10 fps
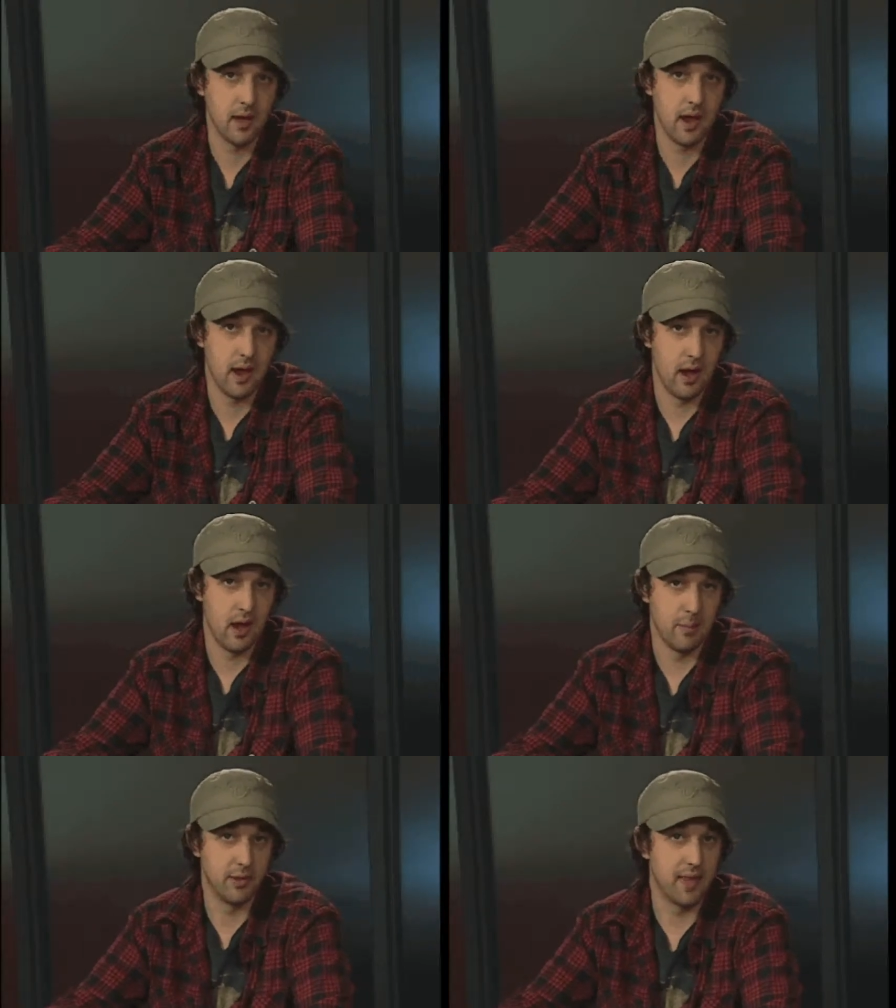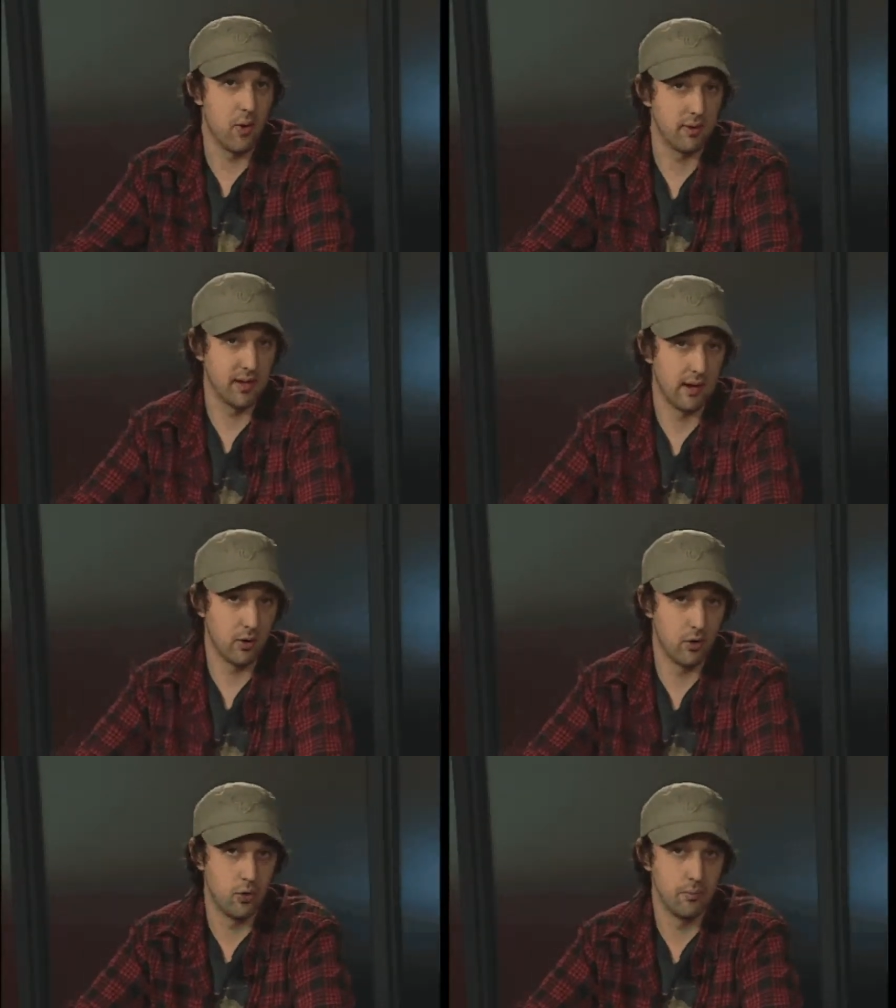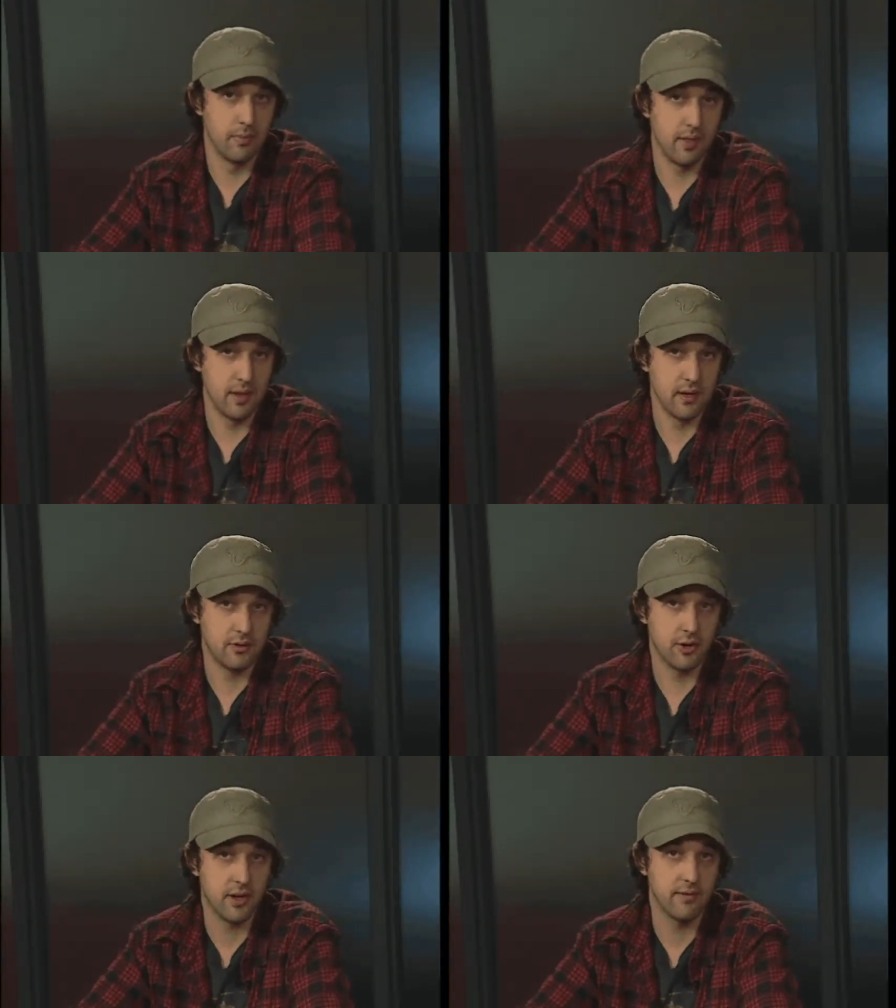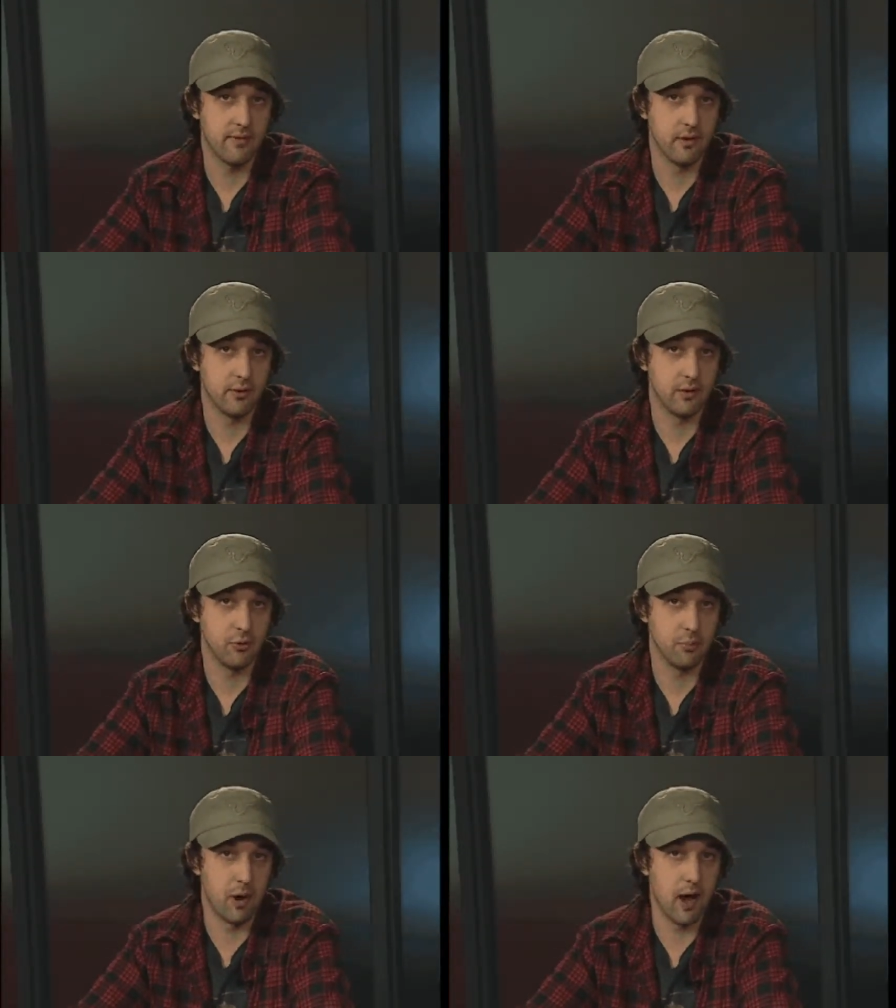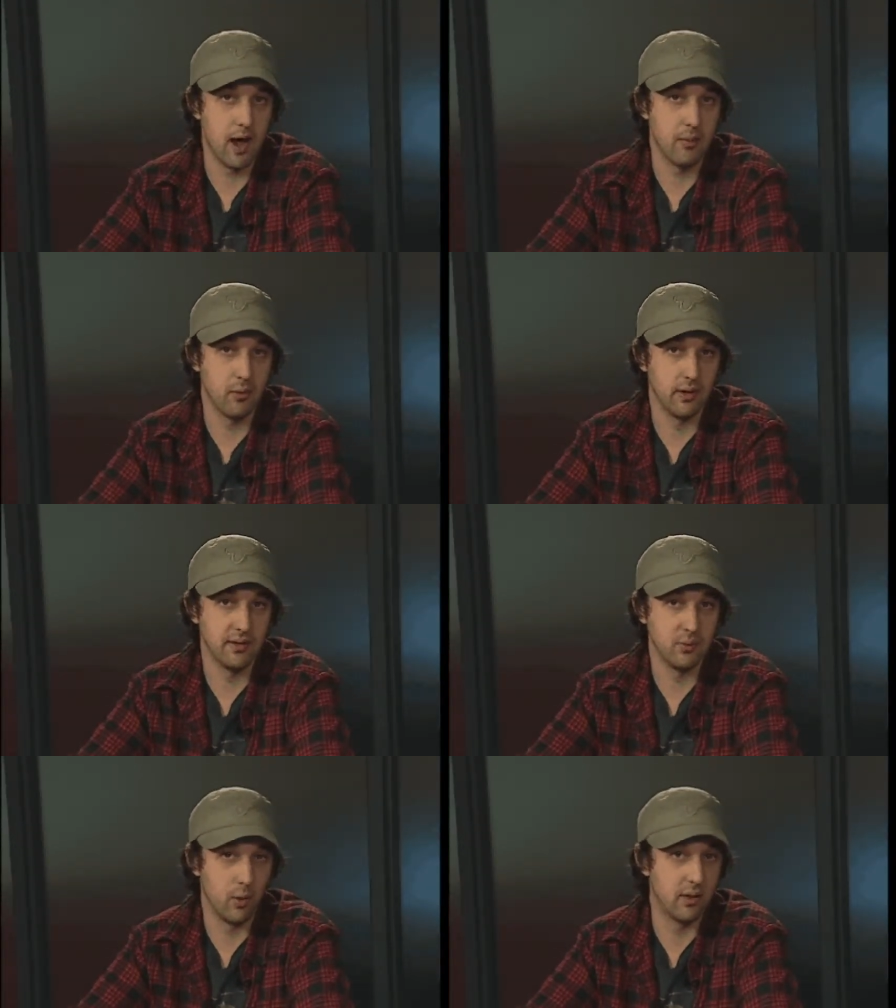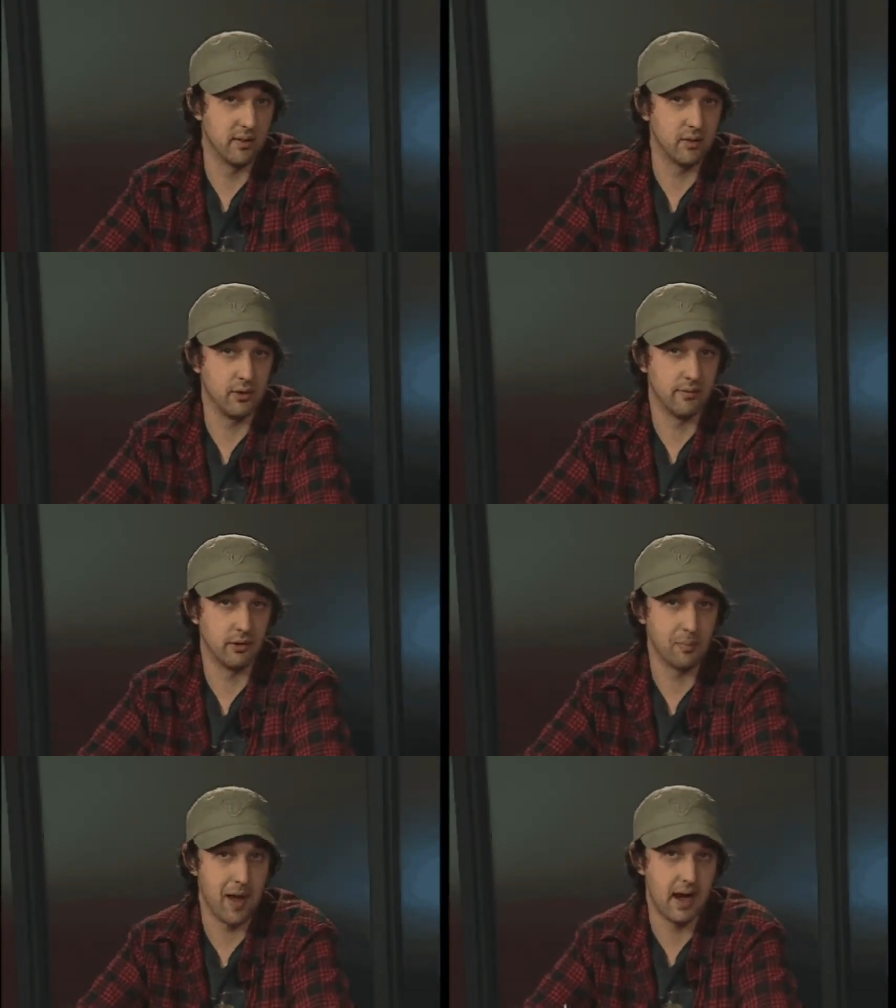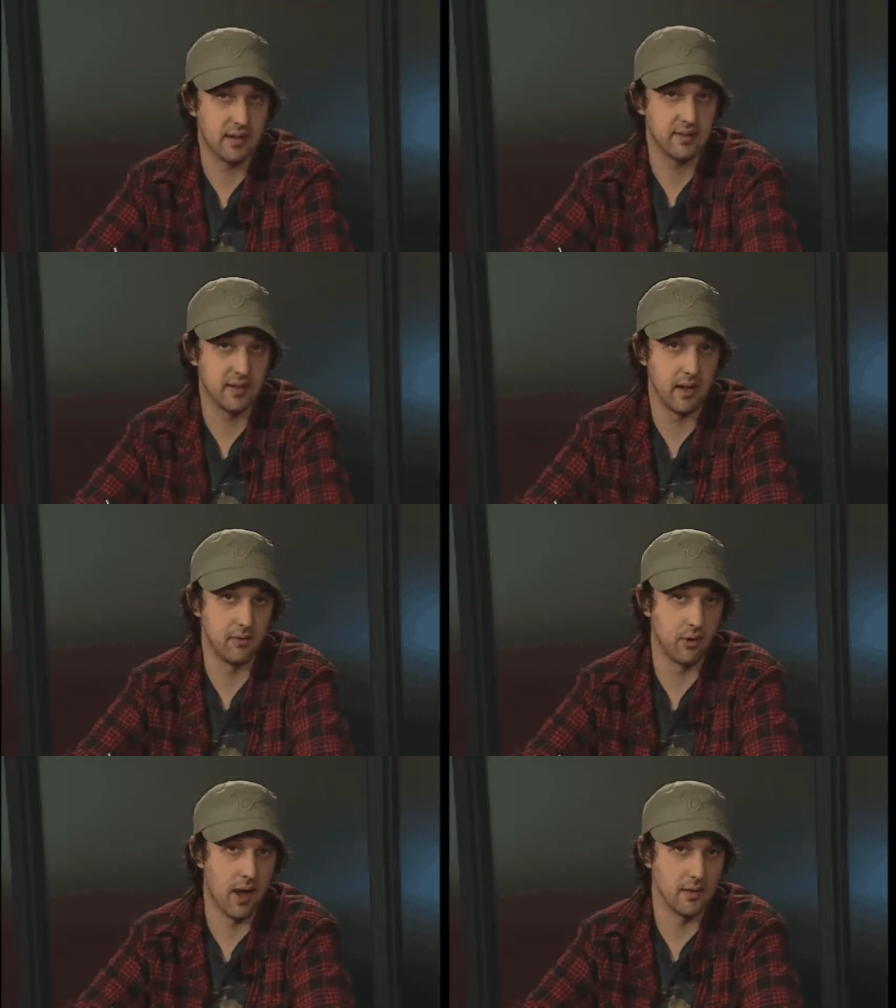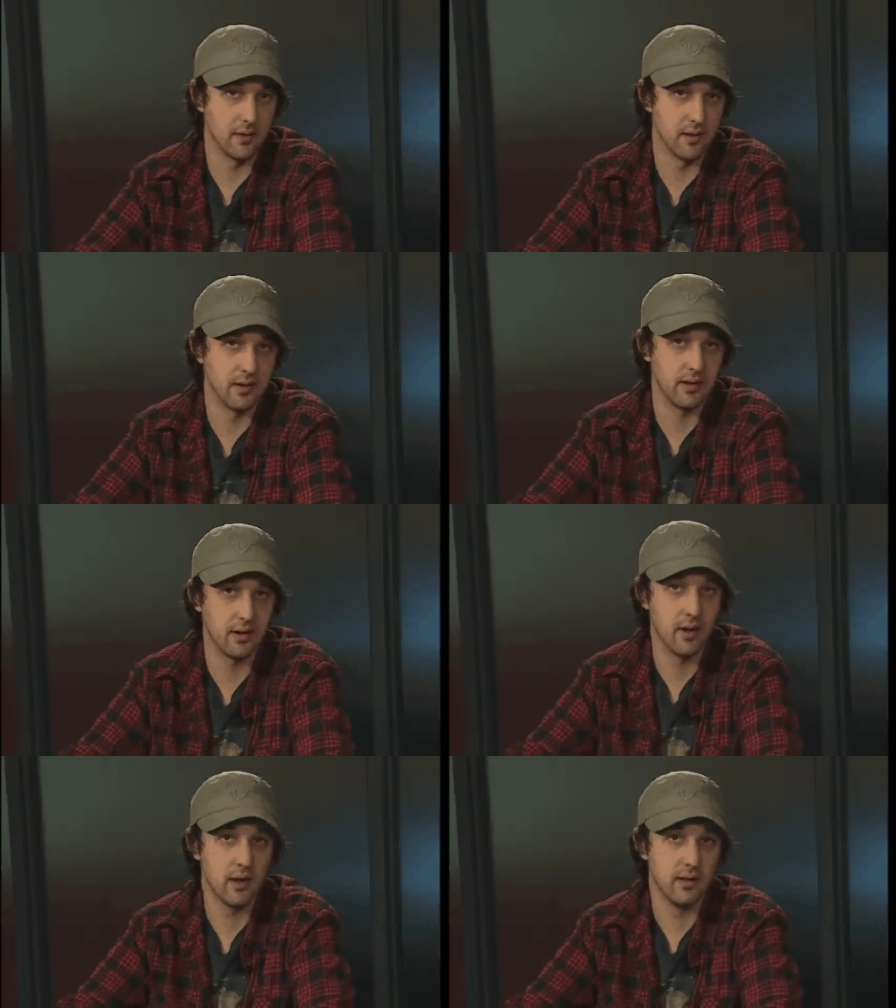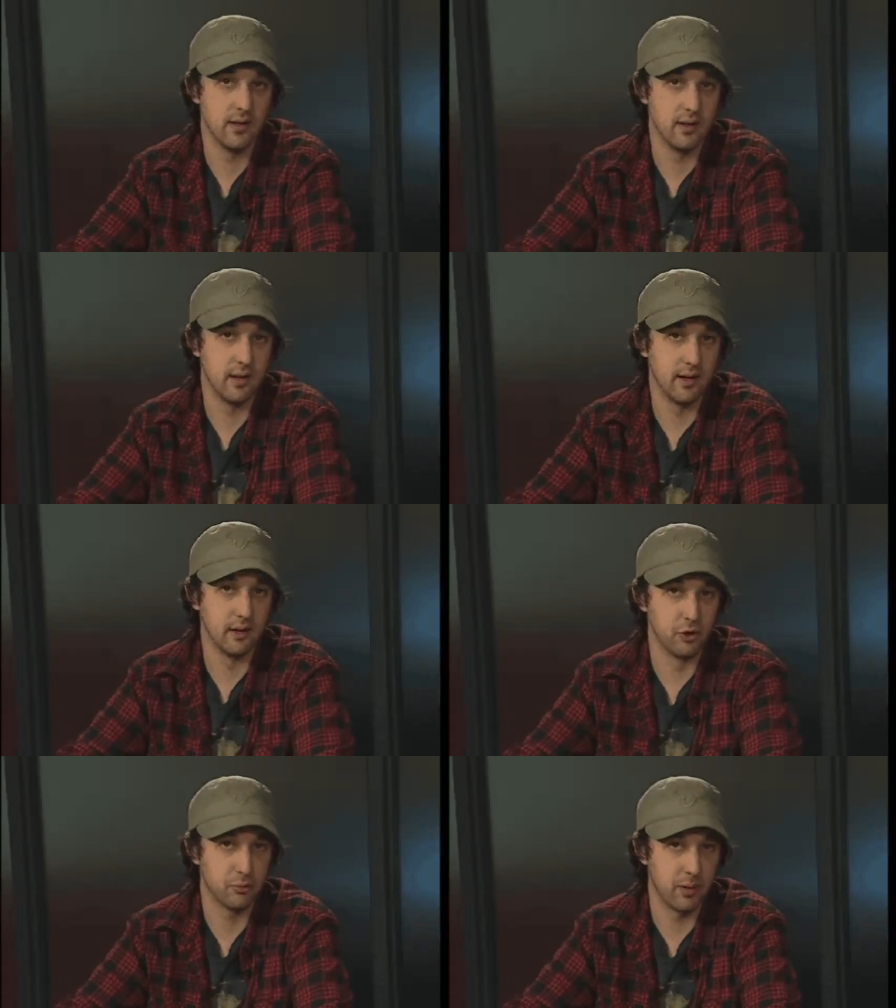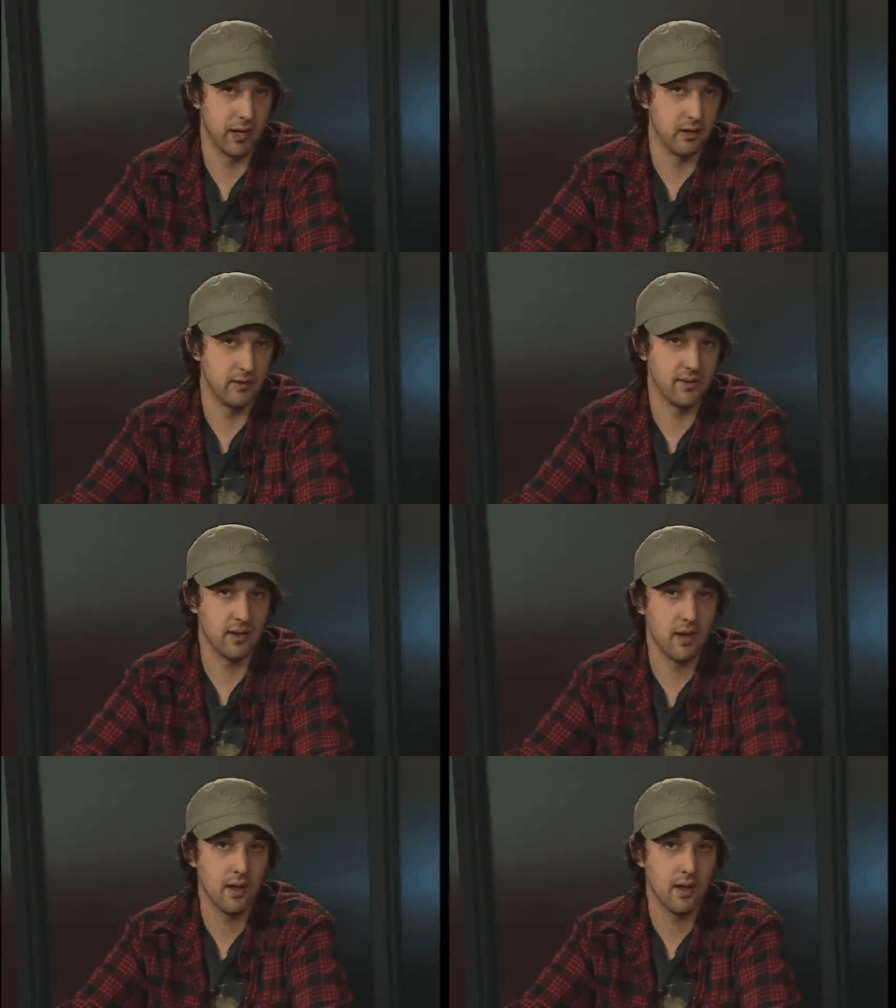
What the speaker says: but that was at home. The cricket field in Dubai was well suited for Pakistan rather than the English players.